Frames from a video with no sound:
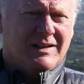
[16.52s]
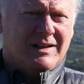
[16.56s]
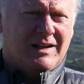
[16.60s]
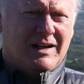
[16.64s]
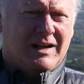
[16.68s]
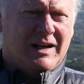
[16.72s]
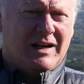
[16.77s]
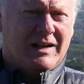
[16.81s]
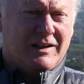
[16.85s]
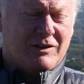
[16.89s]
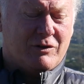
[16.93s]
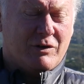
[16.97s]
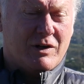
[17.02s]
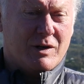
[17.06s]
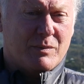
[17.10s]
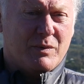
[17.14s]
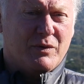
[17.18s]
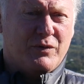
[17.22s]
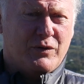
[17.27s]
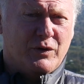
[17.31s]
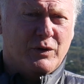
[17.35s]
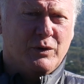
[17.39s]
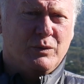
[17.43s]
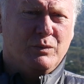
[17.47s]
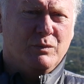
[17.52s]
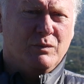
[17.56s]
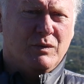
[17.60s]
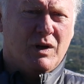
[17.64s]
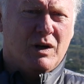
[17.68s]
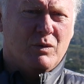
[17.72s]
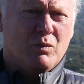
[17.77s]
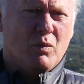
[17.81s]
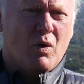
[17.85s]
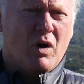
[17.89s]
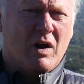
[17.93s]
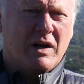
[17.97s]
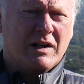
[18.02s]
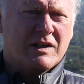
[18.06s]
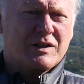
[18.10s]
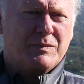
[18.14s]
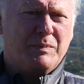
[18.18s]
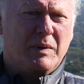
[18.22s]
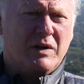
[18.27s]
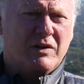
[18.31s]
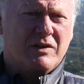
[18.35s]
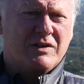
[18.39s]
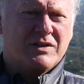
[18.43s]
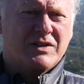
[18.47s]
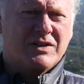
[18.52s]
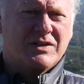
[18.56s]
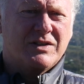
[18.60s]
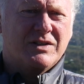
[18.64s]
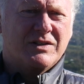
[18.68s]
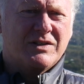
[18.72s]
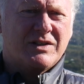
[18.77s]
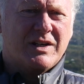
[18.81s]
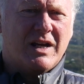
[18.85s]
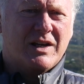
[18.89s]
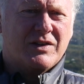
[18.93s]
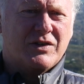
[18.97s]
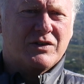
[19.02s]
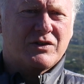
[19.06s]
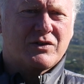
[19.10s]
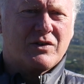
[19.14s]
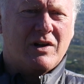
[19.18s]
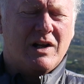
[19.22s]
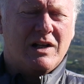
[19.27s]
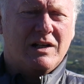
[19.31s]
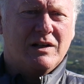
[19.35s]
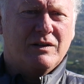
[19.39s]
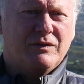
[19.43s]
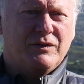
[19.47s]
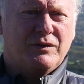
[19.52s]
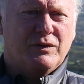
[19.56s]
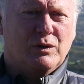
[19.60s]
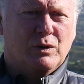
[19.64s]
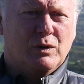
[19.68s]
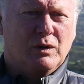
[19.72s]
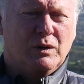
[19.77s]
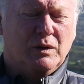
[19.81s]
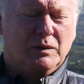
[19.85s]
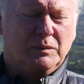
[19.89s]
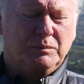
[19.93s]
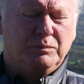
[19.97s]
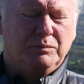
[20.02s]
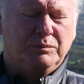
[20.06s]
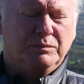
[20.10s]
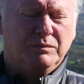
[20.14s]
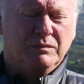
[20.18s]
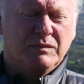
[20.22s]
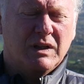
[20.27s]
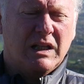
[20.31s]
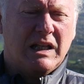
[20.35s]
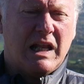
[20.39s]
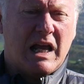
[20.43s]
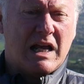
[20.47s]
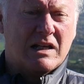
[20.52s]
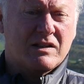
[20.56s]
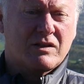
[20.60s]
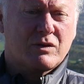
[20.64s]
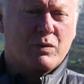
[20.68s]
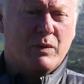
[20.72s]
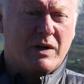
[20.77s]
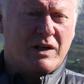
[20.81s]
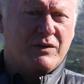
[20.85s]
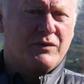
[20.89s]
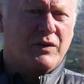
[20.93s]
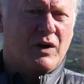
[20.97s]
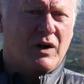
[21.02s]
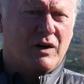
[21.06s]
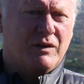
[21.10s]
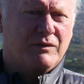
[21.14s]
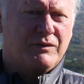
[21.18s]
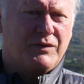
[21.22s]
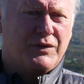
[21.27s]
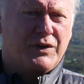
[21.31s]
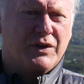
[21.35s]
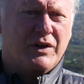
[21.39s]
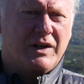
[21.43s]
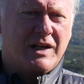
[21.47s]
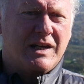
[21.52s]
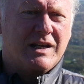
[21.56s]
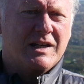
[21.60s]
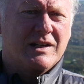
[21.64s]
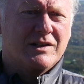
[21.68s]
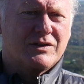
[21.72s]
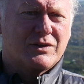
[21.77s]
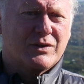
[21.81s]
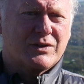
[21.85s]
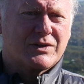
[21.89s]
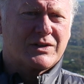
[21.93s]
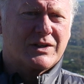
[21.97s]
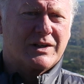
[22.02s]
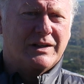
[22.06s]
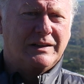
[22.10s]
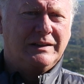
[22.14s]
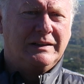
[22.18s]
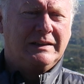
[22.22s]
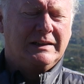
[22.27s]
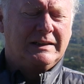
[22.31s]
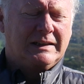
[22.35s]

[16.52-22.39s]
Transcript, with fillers: uh, incredible food and wine experiences in South Australia for the last 25, 30 years or so.